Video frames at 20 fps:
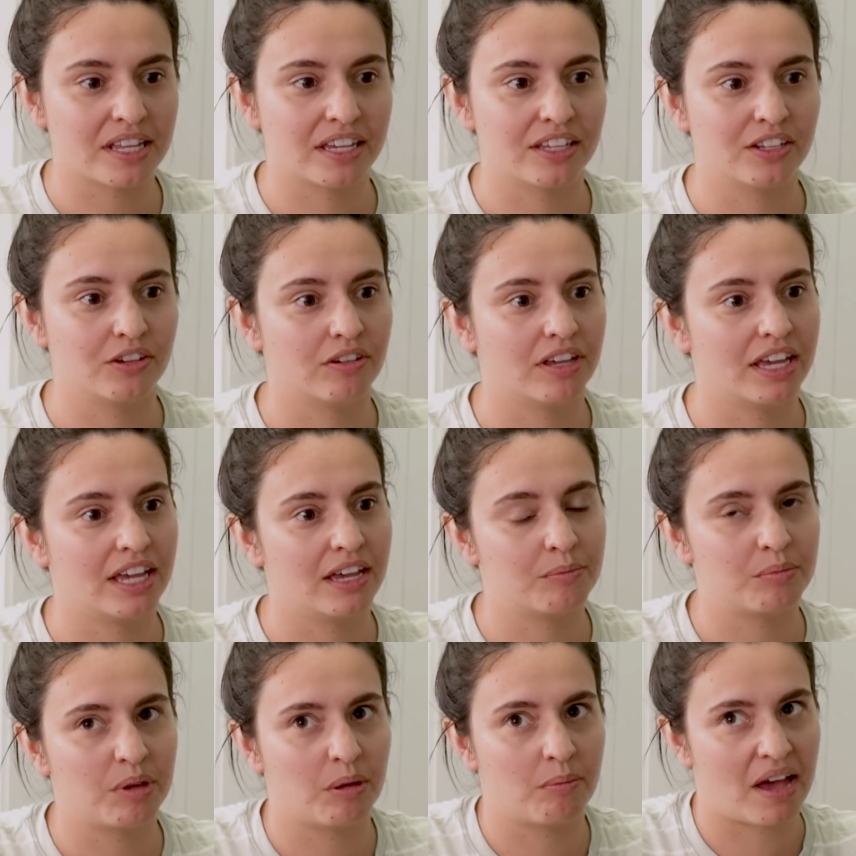Like you
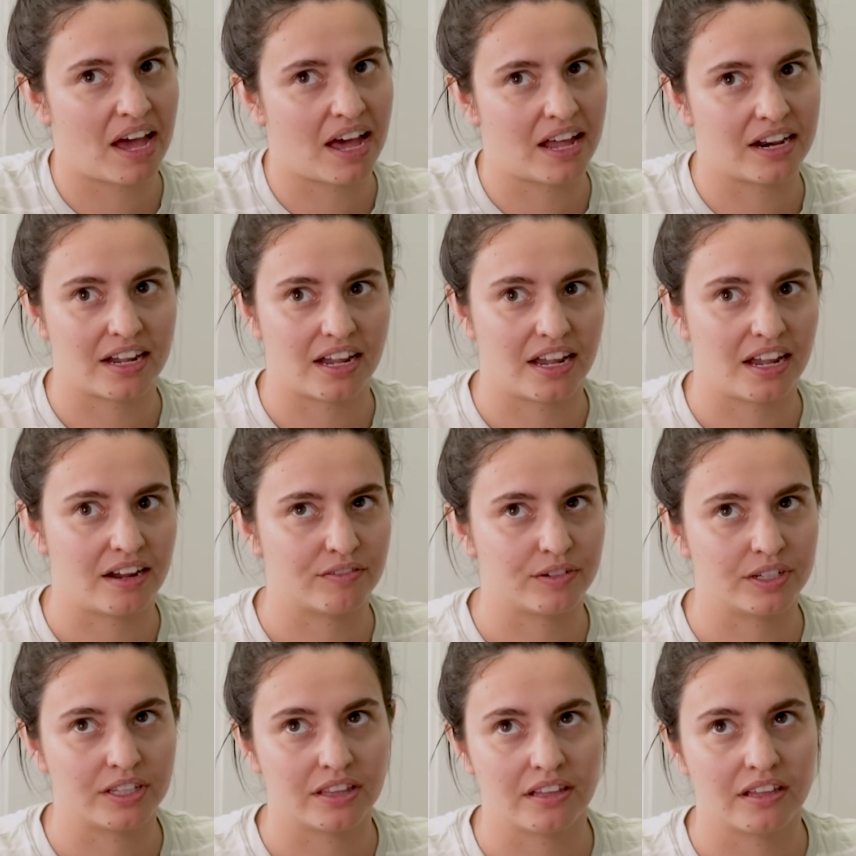can't be mad at
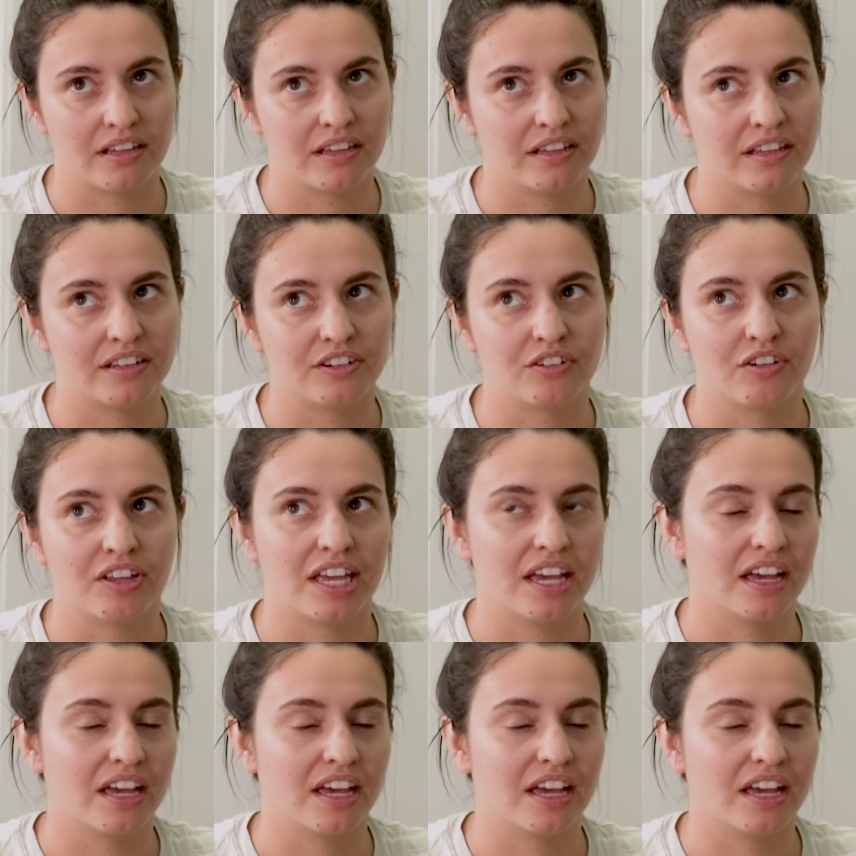everything, and